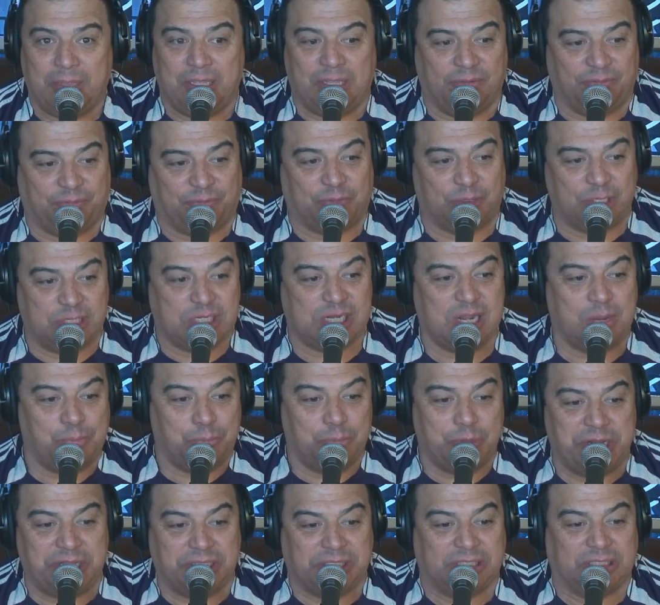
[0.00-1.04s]
I mean, for
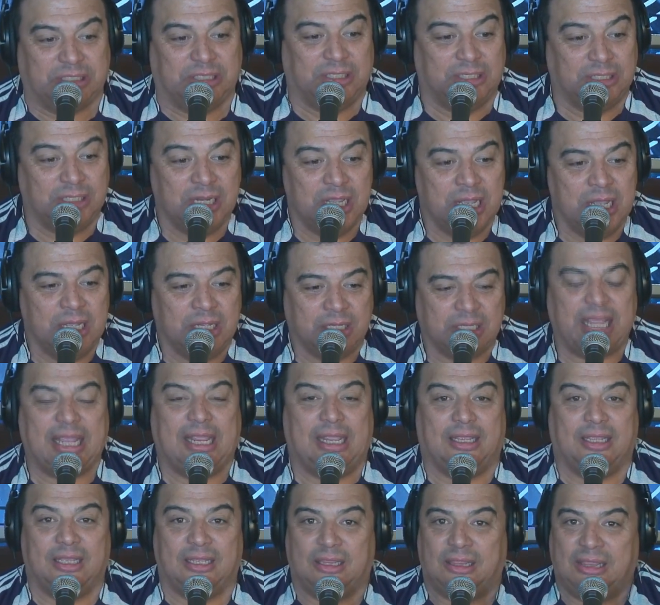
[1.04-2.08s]
some reason,
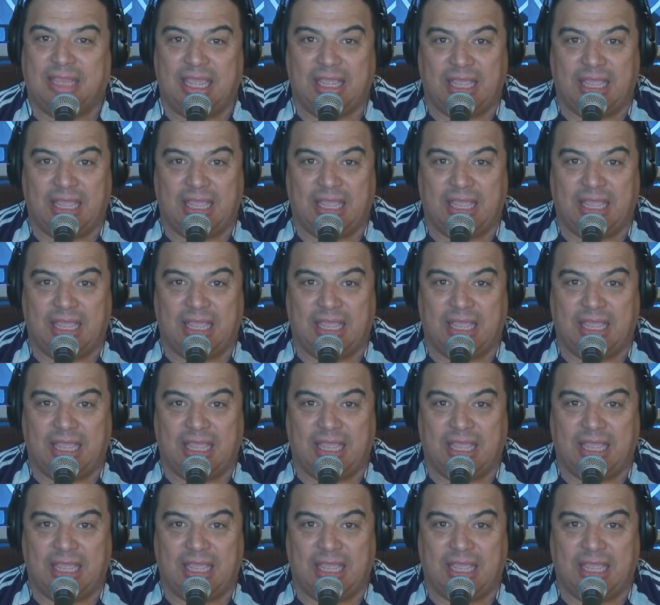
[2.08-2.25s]
like,